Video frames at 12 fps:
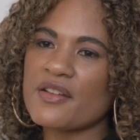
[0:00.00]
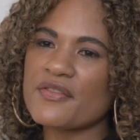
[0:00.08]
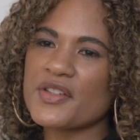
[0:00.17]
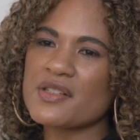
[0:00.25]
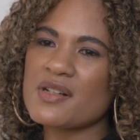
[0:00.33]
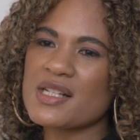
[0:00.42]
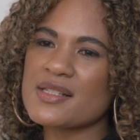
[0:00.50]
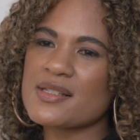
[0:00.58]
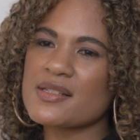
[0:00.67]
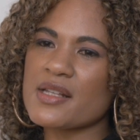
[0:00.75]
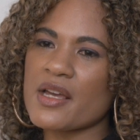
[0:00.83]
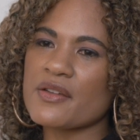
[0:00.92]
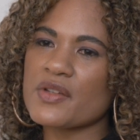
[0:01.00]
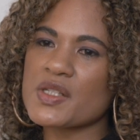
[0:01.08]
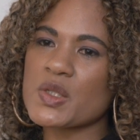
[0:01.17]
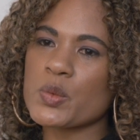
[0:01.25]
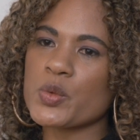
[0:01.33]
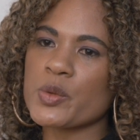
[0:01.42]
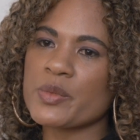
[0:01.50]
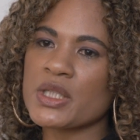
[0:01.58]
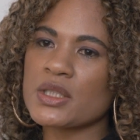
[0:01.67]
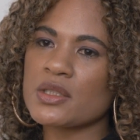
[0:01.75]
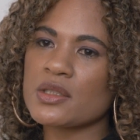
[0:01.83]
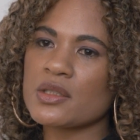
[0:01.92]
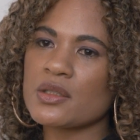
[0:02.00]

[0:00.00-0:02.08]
I feel unsafe as a woman